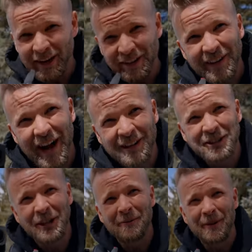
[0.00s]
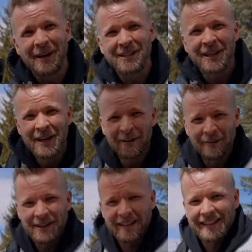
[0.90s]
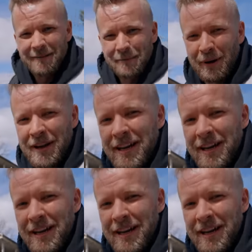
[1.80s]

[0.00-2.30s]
out if it actually works. What do you think, The